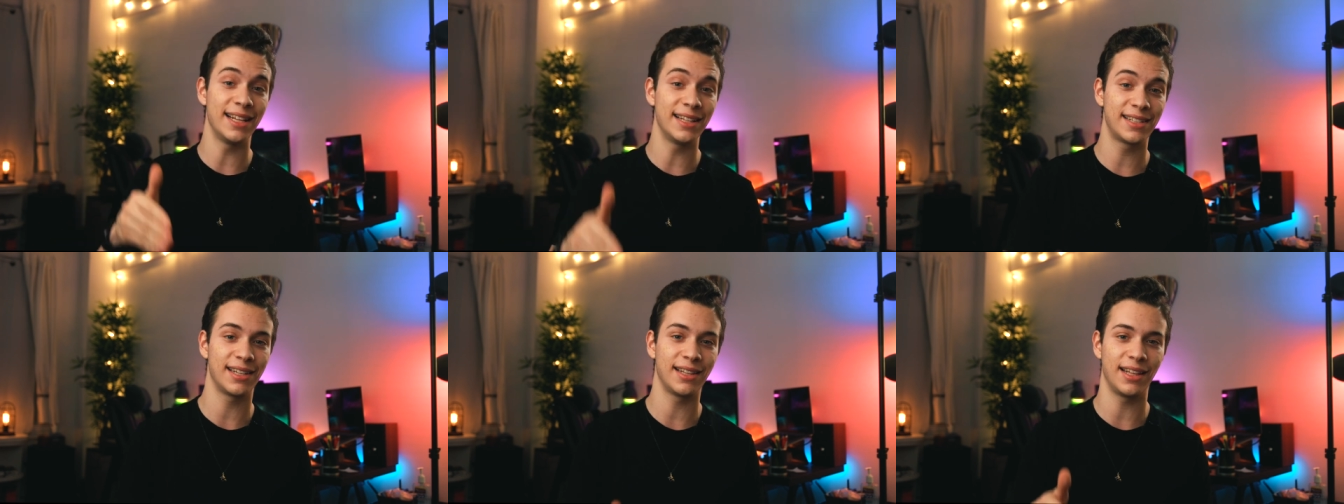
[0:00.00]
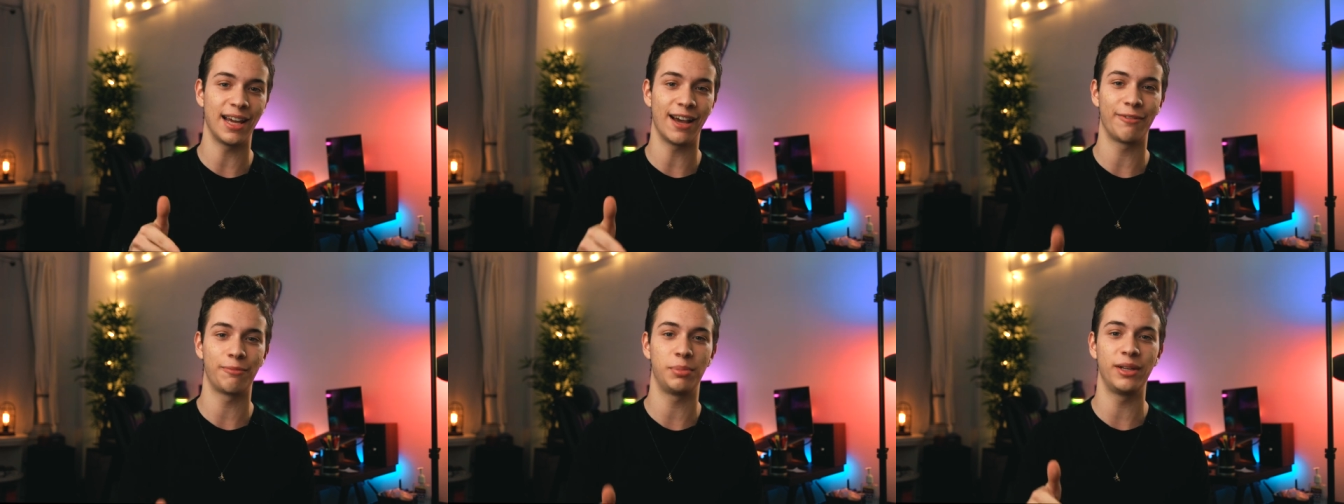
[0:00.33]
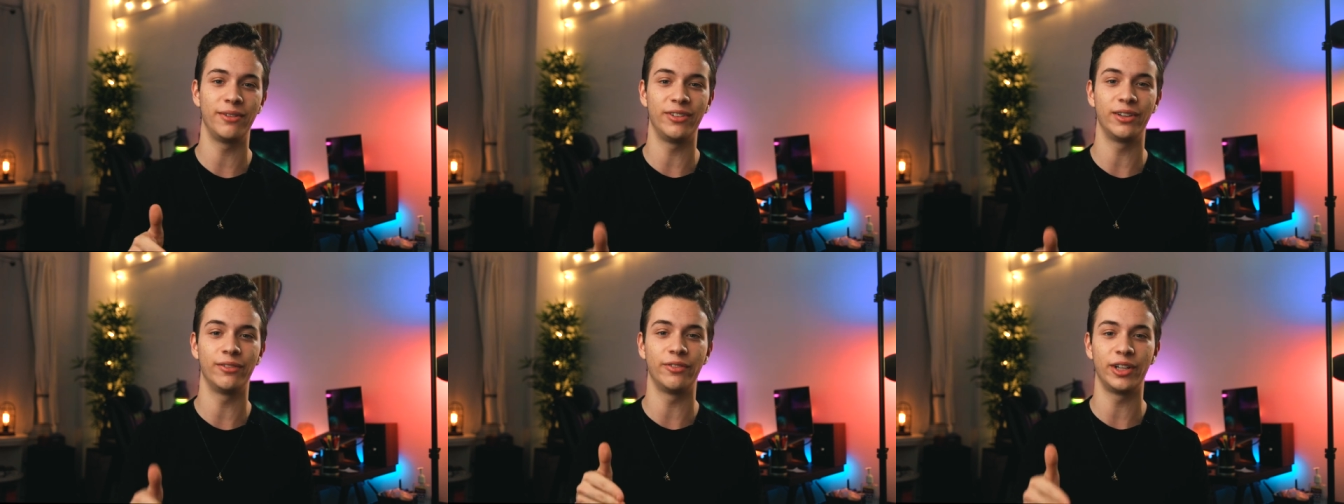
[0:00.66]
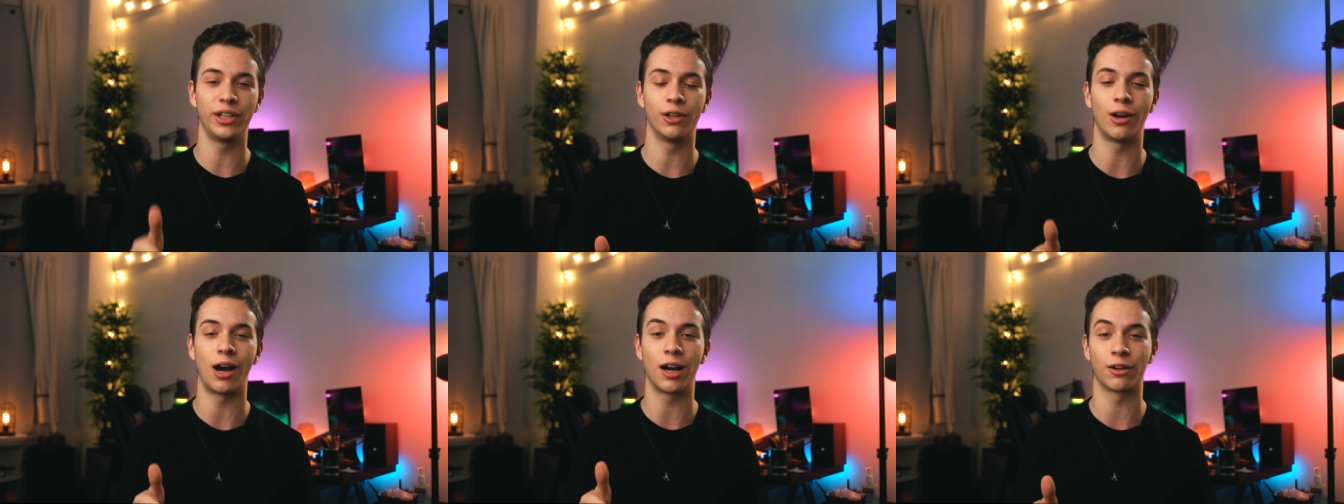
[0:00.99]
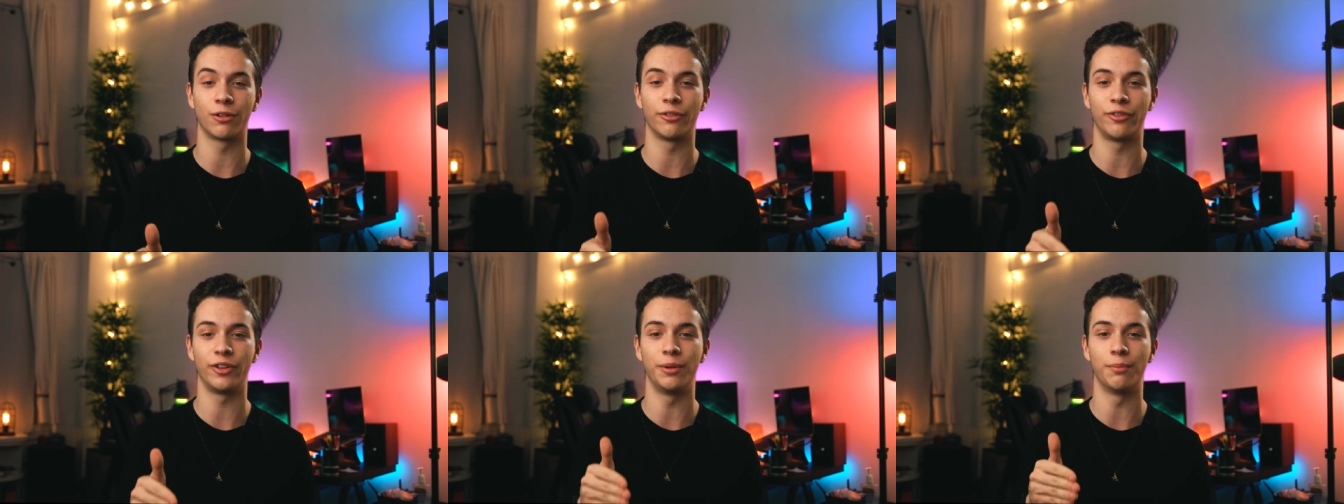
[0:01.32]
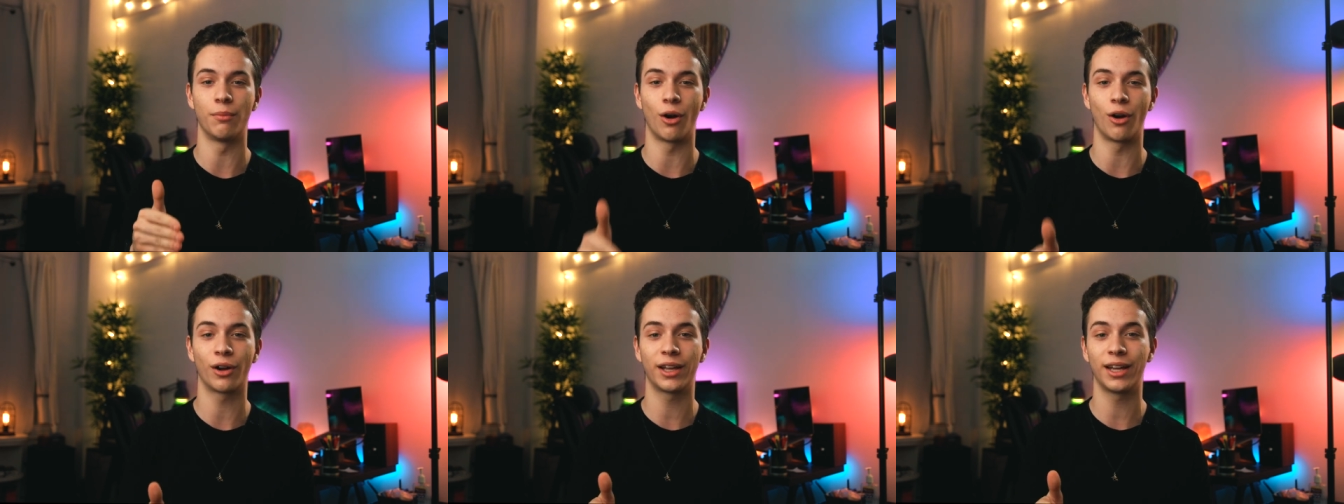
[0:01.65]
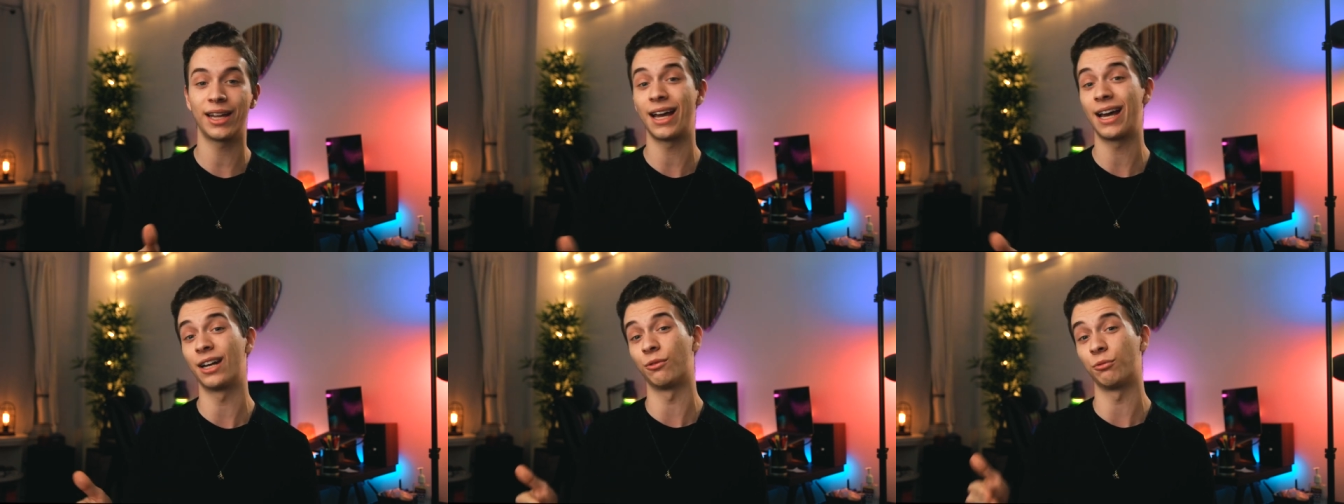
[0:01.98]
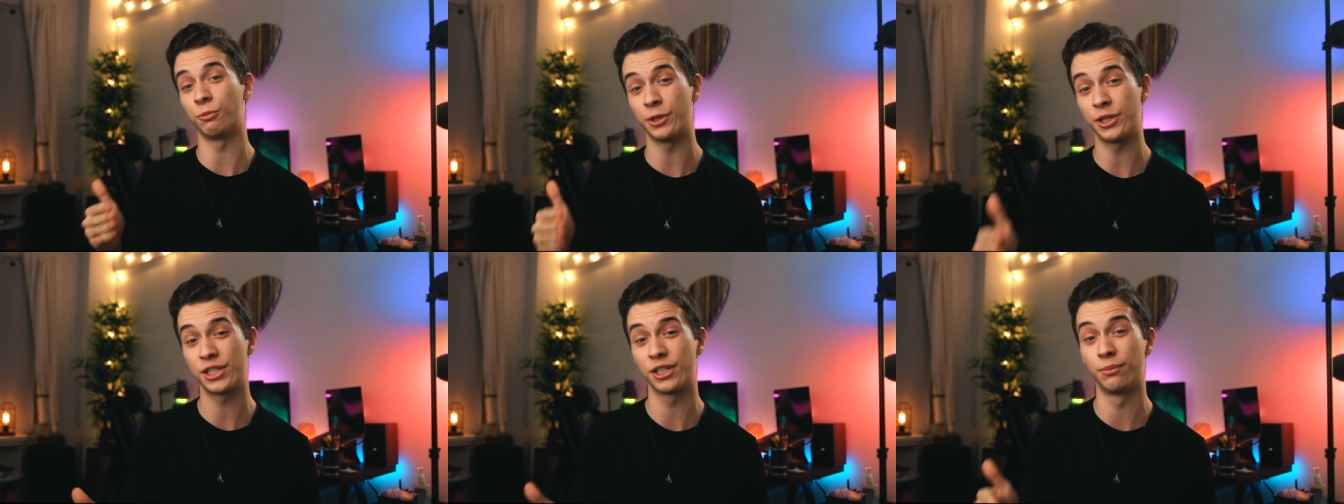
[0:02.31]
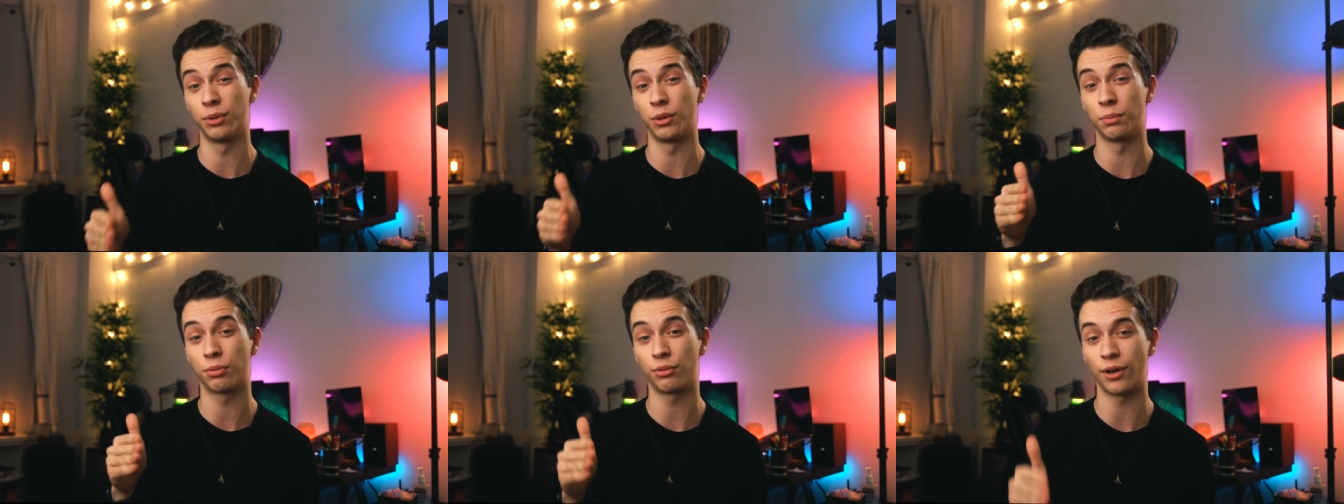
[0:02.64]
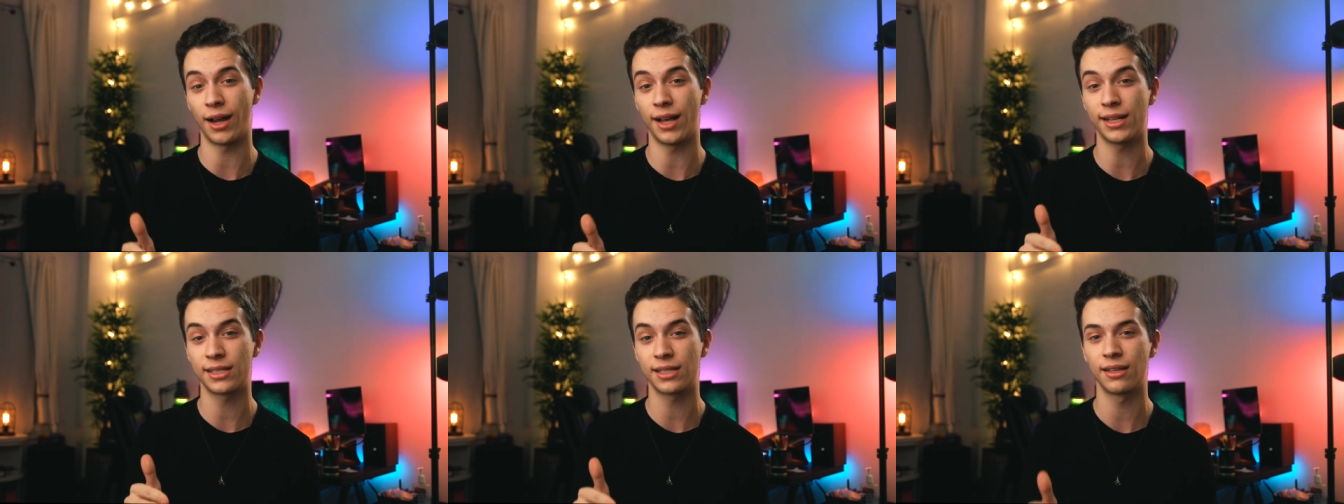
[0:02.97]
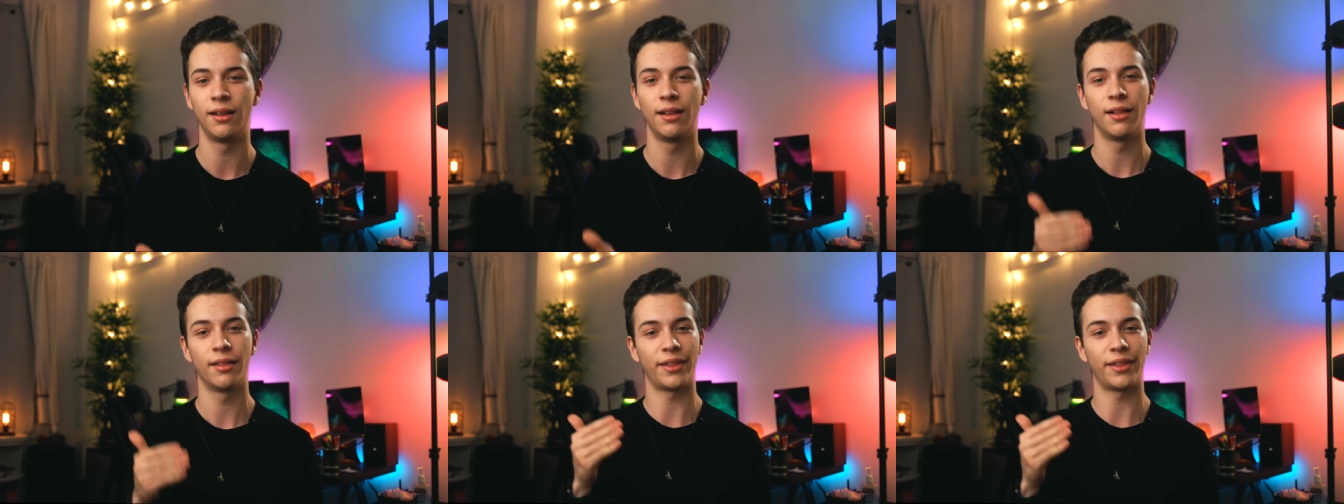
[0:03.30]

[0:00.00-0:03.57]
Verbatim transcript: into the FPV videography market at a reasonable price,